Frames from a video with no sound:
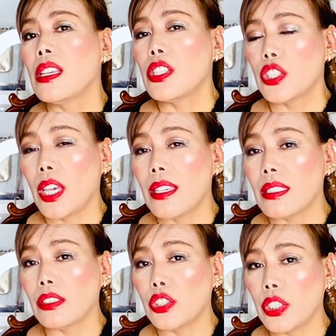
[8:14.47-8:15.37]
She
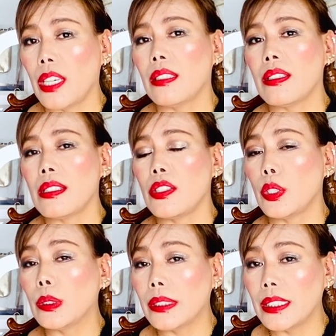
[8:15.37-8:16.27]
hasn't changed
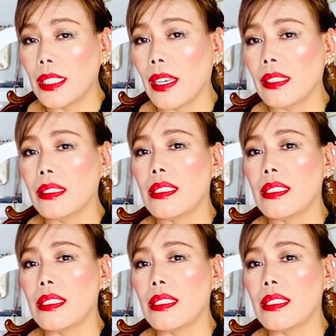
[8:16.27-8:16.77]
jewelry yet